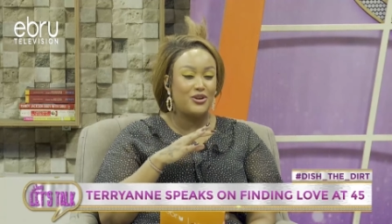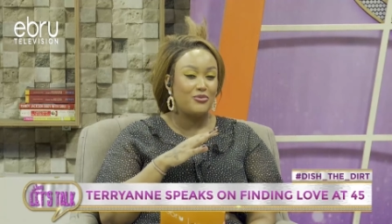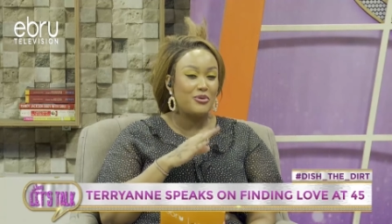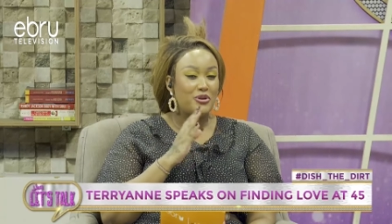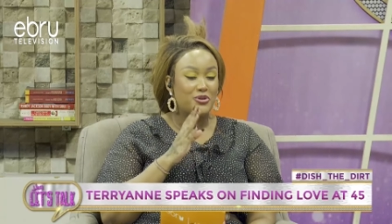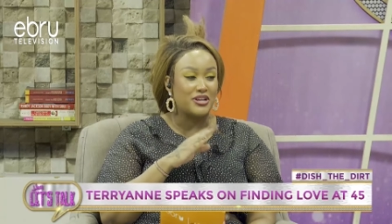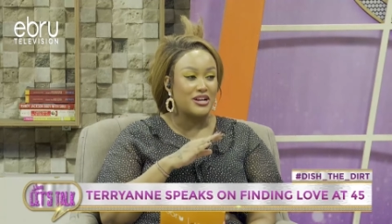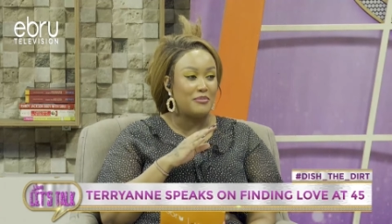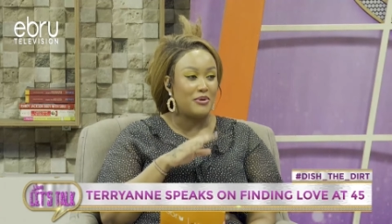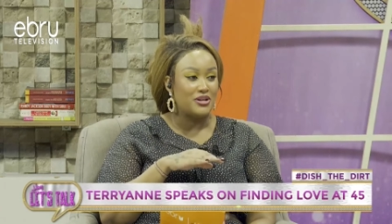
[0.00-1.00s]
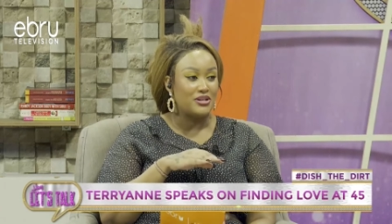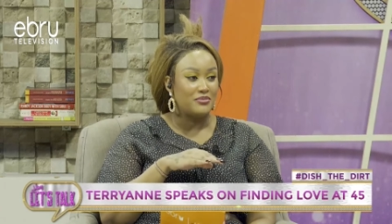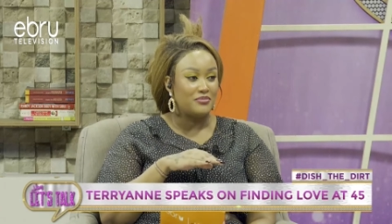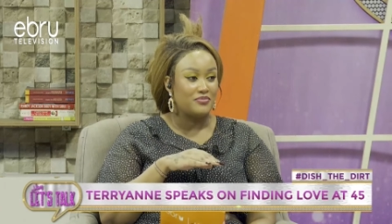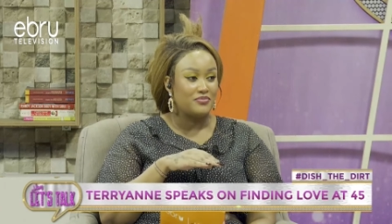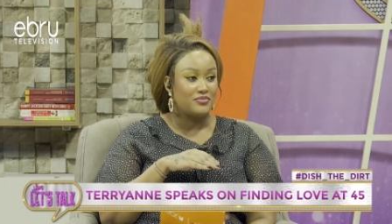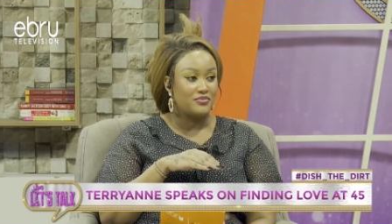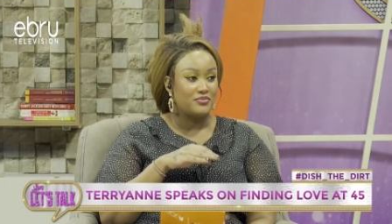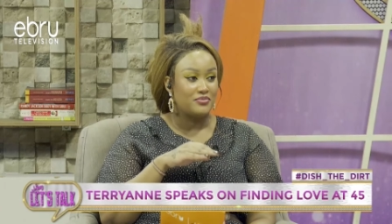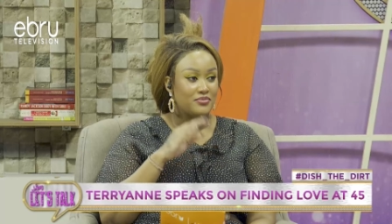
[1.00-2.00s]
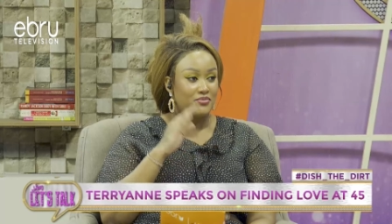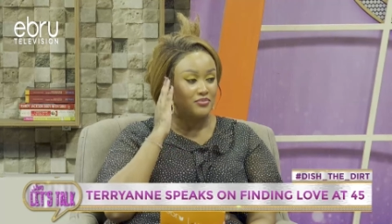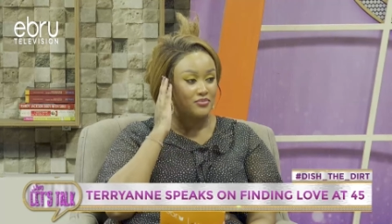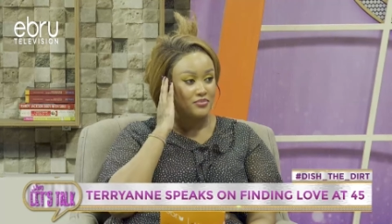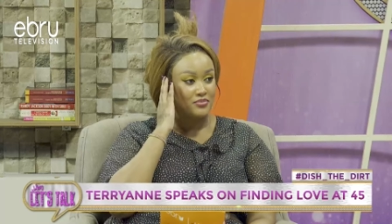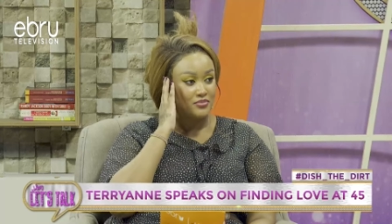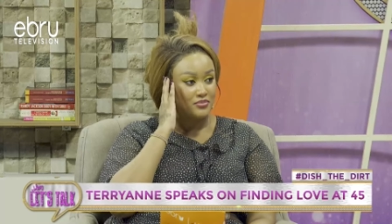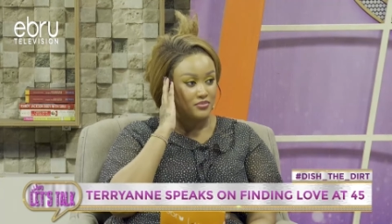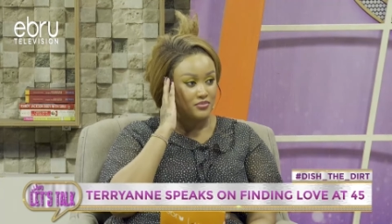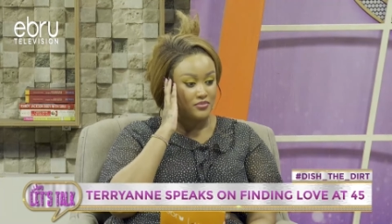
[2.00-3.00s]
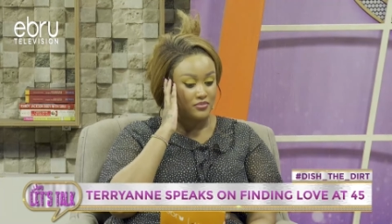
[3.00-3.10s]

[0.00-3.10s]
we're not maybe not by choice because like you know back in the day there